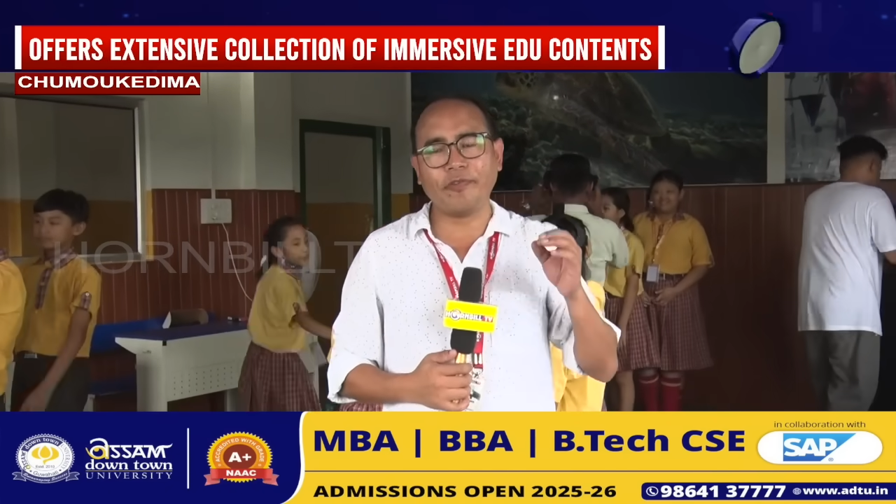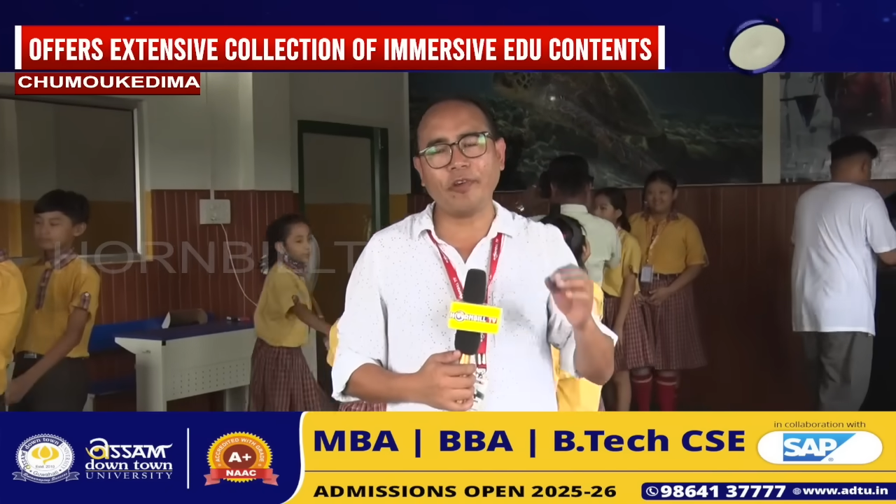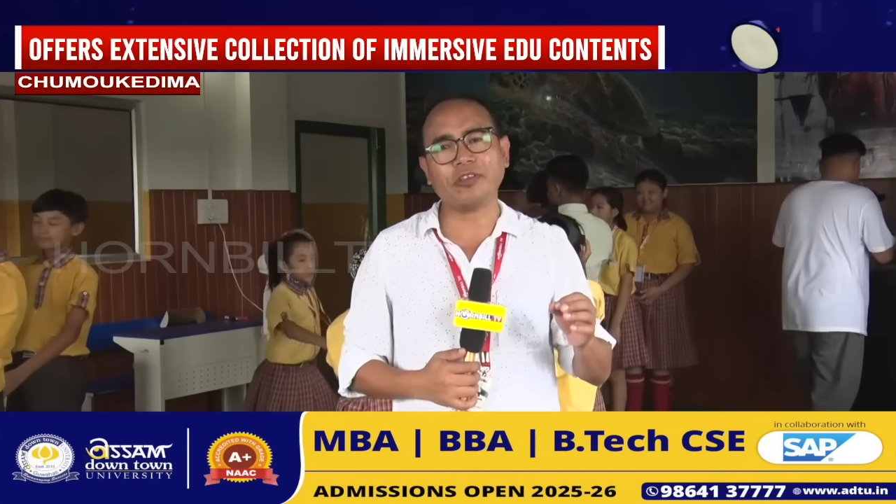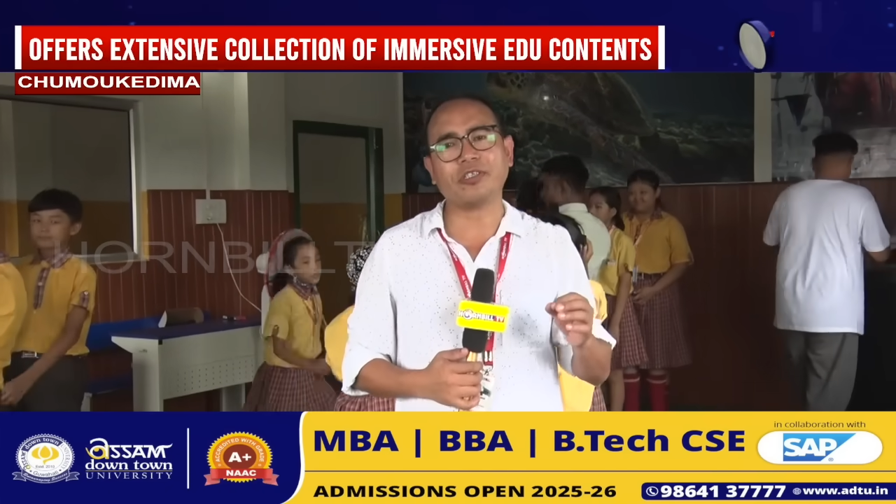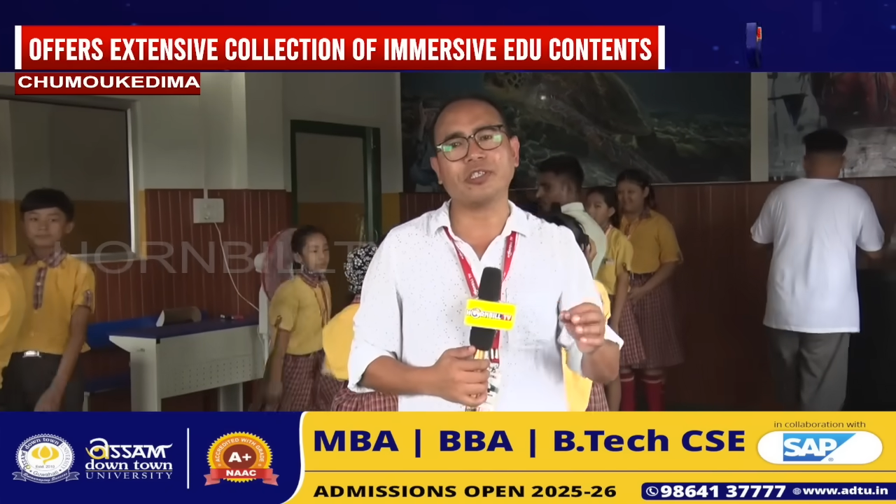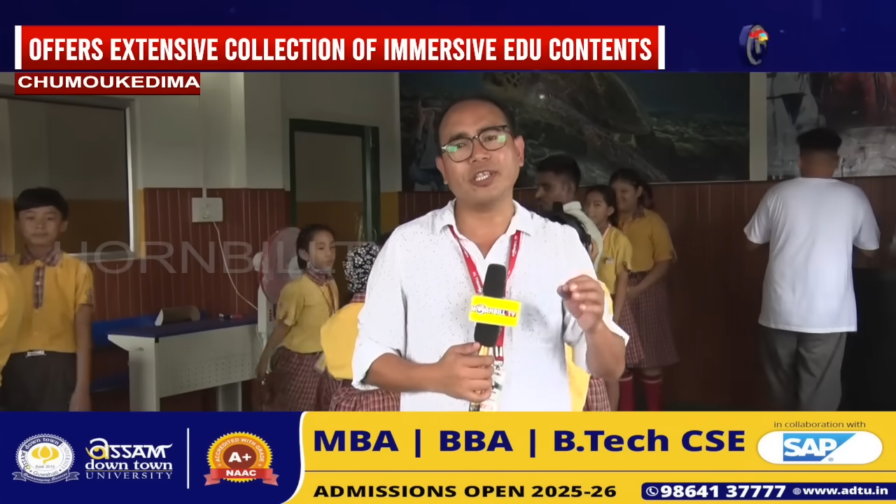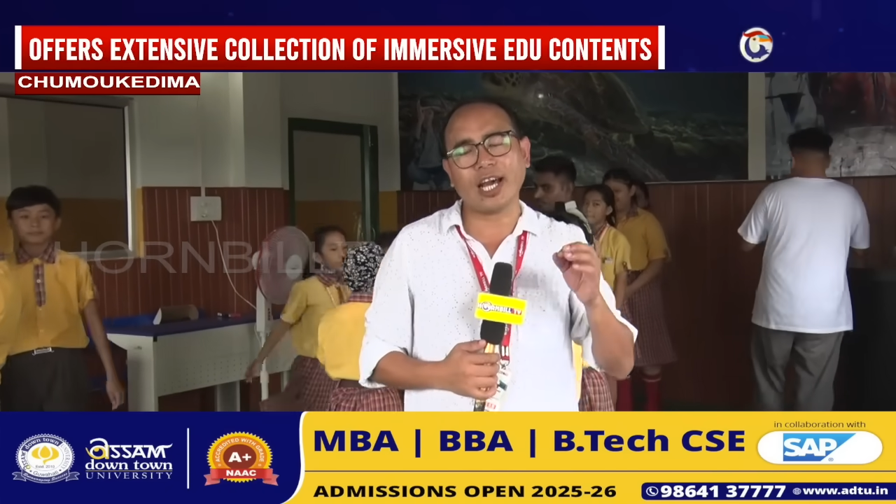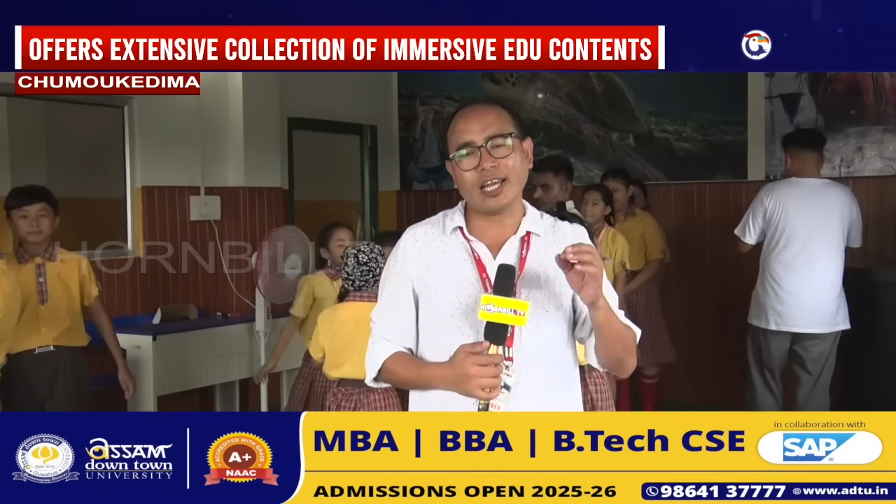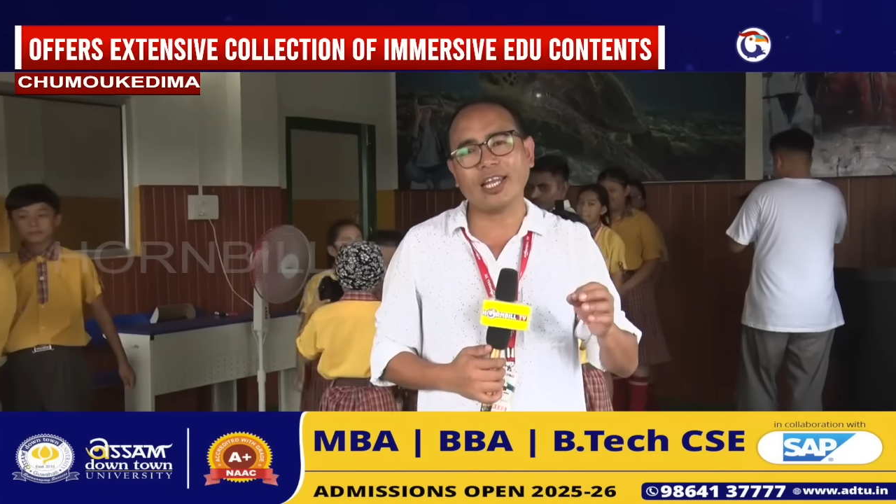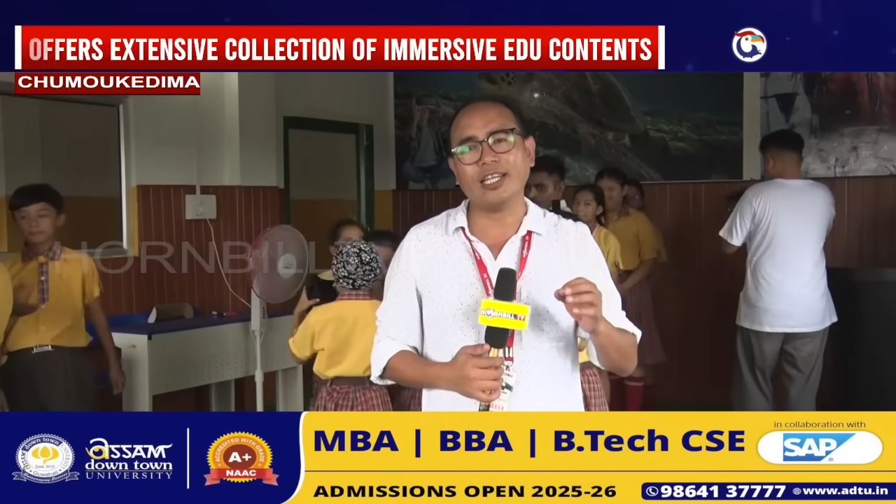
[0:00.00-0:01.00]
first
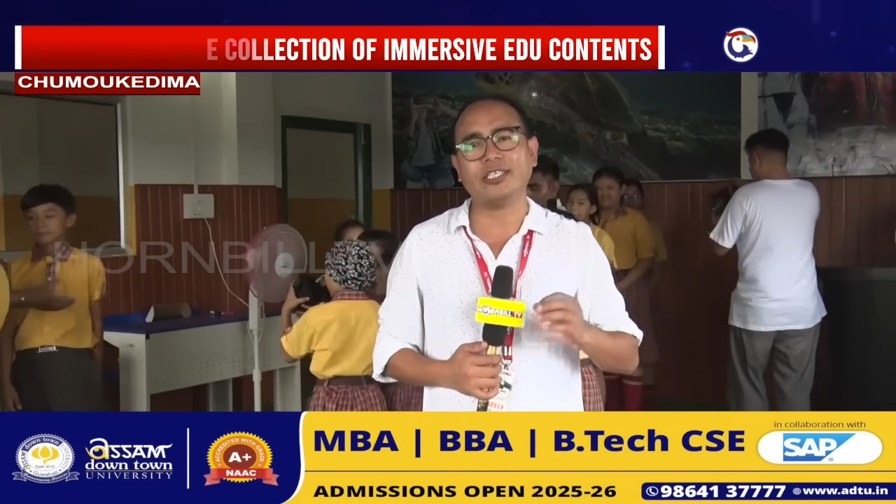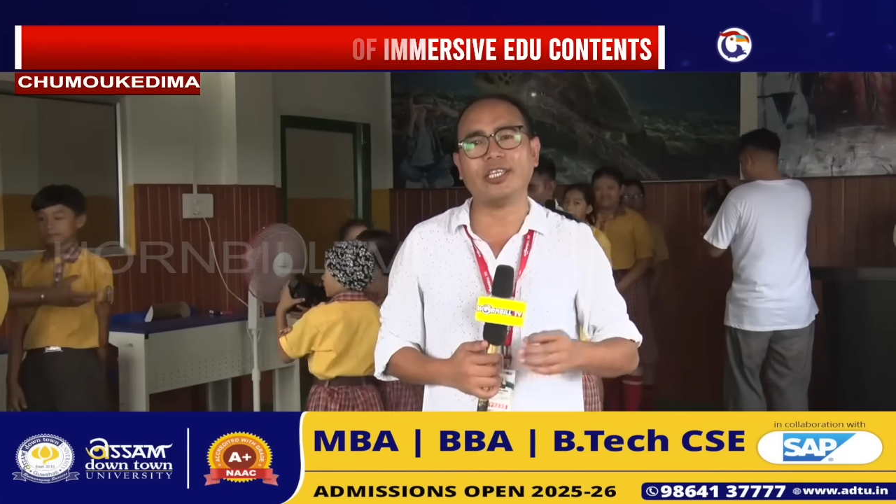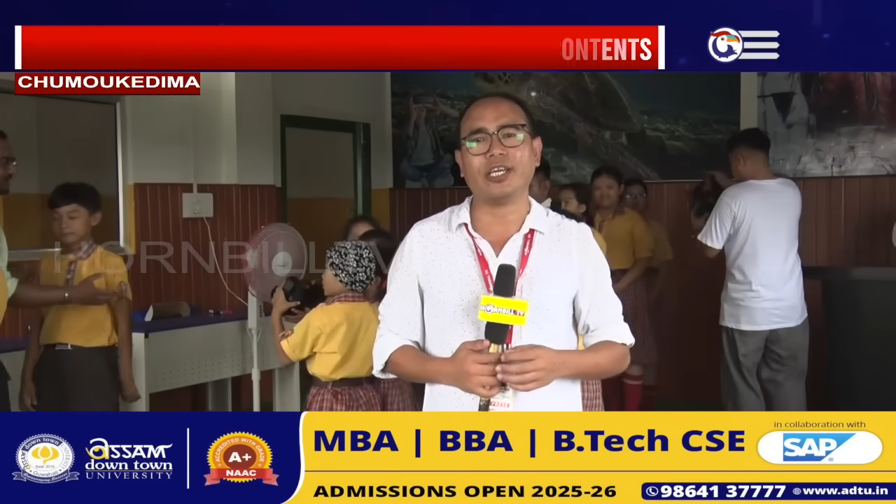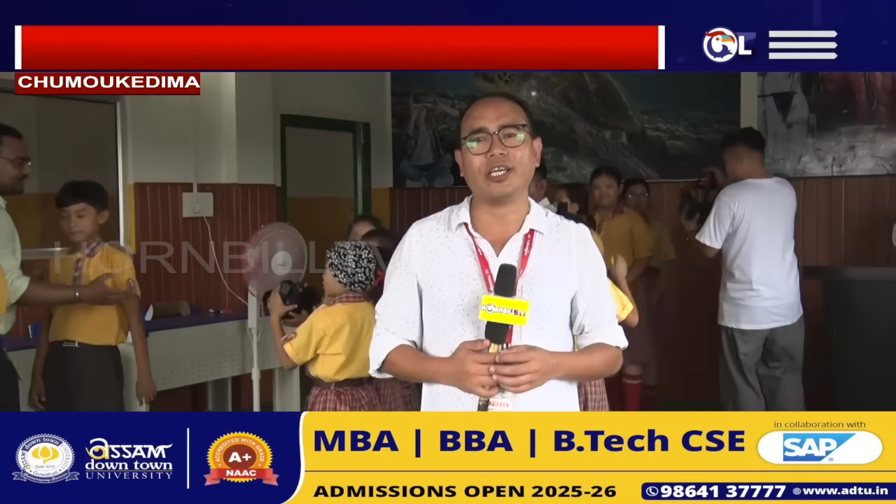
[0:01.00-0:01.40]
Nagaland